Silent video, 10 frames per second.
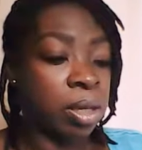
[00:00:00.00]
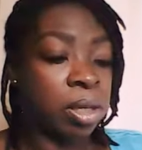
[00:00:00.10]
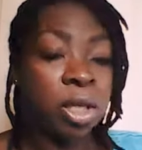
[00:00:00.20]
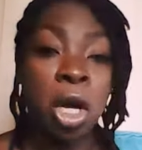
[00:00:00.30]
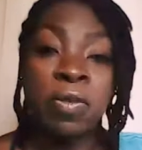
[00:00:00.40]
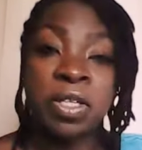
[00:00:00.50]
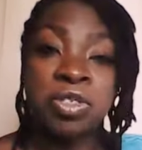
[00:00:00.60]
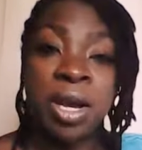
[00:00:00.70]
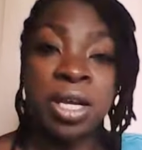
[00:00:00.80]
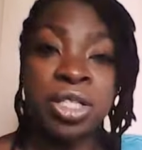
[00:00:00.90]
law of
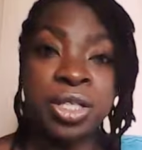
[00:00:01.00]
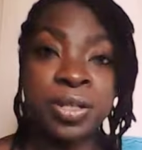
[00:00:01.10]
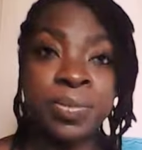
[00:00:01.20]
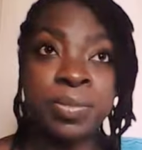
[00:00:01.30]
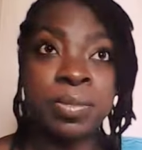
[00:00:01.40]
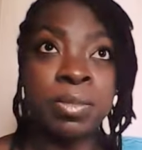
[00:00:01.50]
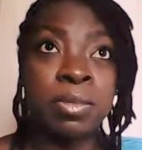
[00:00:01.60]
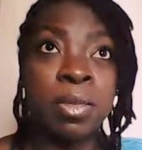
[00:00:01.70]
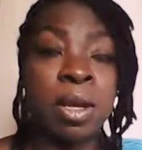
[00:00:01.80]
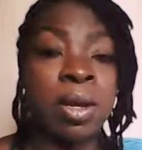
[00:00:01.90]
attraction,
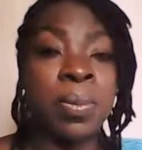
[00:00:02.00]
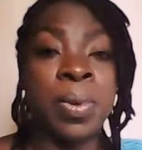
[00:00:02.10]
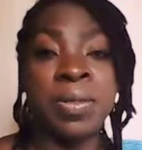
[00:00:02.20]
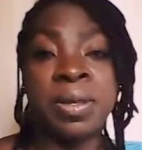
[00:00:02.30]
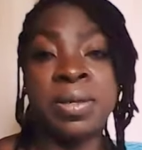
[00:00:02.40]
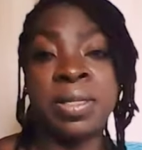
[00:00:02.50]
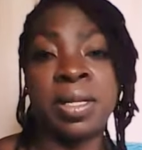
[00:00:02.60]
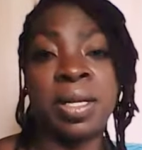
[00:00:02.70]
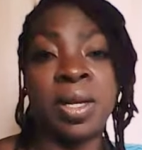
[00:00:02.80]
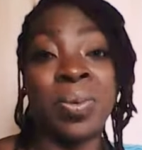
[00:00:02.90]
whether you're
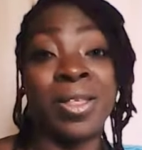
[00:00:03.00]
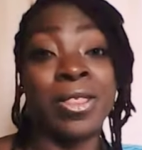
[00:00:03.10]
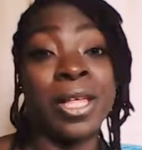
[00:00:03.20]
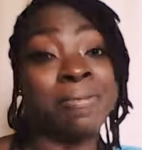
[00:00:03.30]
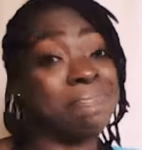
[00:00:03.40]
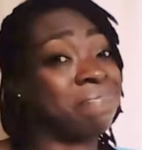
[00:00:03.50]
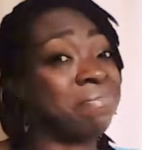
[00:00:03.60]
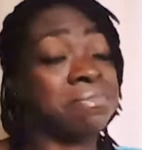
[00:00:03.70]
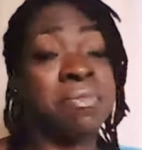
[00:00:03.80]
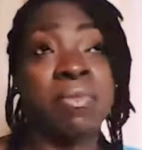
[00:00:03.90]
dealing with,
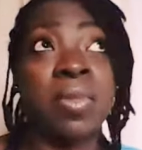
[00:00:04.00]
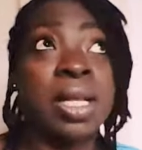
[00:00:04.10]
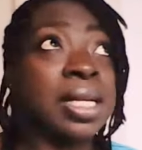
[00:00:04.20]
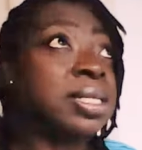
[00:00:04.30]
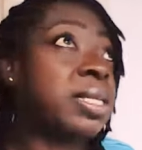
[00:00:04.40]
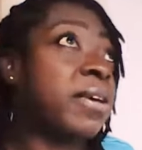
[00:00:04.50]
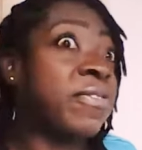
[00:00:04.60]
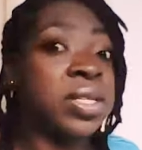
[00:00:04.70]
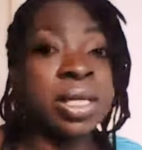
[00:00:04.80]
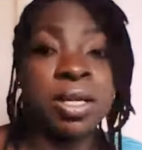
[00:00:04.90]
let's say,
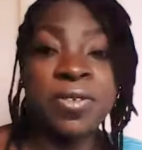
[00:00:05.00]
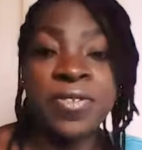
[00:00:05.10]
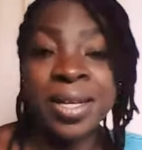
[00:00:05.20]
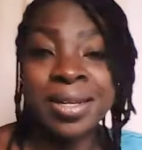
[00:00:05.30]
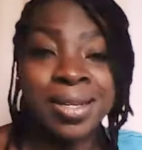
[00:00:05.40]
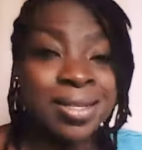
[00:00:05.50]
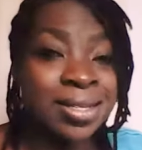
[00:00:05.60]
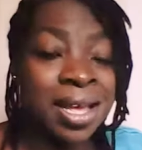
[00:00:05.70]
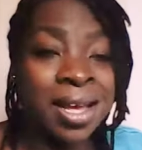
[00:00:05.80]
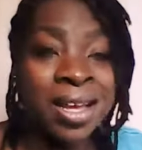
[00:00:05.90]
physical fitness,
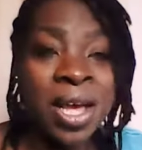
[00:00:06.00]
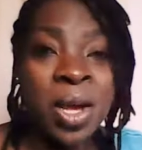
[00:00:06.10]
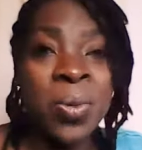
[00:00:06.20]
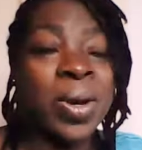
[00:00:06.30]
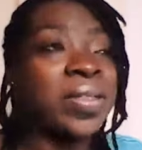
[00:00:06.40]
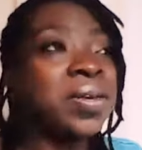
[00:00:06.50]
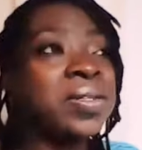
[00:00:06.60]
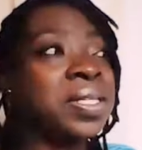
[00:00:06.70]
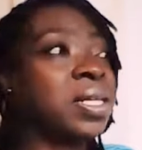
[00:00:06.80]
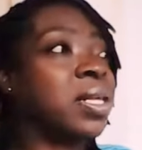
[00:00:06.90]
whether you're
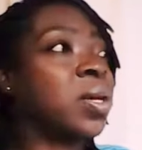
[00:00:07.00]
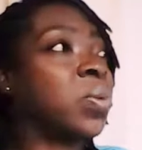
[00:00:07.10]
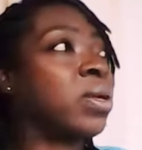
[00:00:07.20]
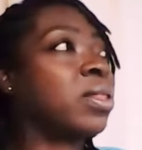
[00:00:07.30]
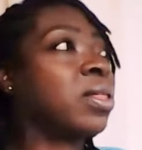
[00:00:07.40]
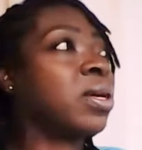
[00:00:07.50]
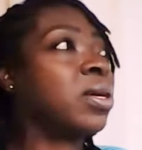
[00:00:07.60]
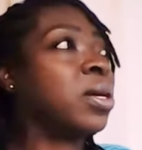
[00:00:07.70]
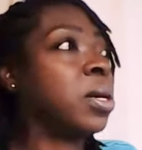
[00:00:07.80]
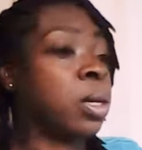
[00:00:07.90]
dealing with
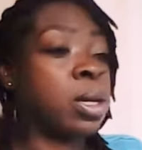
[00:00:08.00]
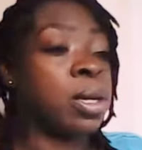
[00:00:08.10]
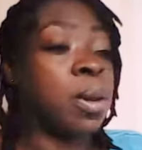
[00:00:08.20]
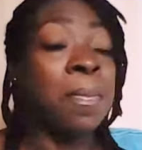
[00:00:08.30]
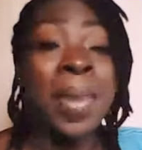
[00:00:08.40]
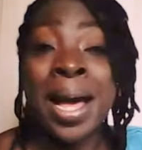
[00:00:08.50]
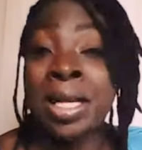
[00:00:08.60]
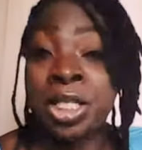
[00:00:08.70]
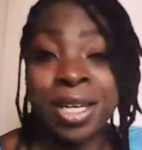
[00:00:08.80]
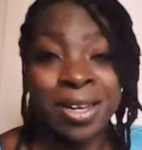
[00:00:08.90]

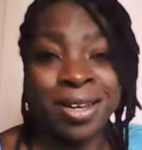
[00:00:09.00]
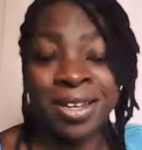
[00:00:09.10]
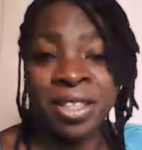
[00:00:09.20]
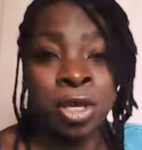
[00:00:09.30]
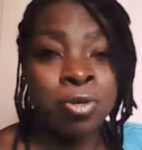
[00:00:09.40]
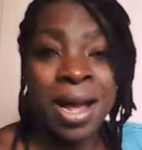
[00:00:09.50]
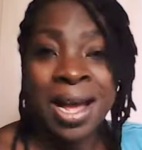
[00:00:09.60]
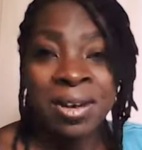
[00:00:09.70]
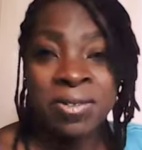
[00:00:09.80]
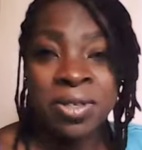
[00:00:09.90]
magic, the
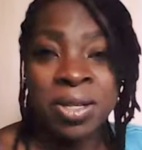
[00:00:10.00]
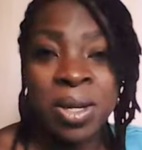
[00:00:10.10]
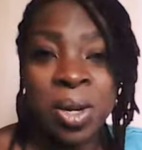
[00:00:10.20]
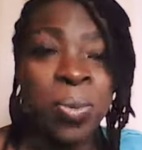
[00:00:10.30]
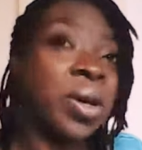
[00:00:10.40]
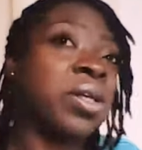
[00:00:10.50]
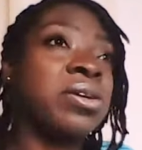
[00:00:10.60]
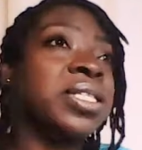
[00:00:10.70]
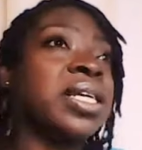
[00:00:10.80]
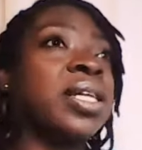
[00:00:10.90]
craft, whether you're
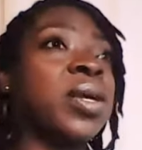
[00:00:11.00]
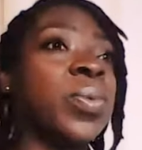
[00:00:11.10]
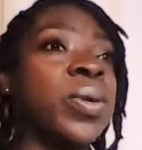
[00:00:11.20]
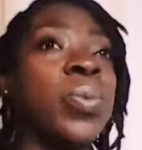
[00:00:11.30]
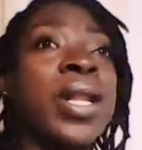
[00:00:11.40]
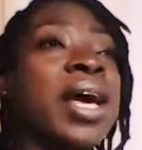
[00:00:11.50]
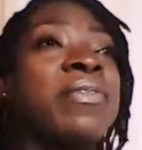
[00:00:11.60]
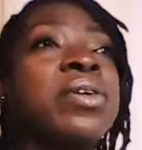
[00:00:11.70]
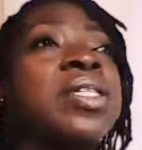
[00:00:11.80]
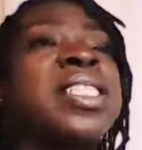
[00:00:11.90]
dealing with
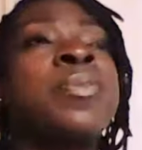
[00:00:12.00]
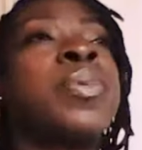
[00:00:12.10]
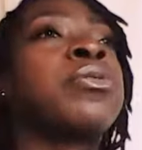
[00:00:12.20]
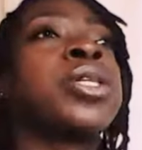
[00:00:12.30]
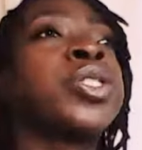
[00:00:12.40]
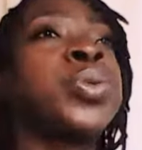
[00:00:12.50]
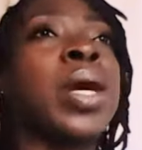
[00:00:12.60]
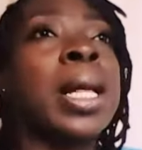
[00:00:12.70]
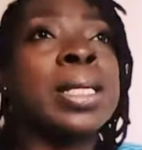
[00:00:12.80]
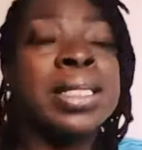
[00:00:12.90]
whatever
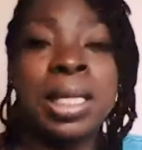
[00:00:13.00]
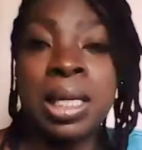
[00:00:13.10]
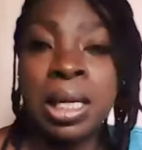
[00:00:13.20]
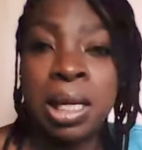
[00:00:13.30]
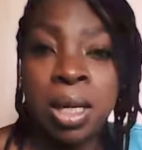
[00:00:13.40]
spirituality,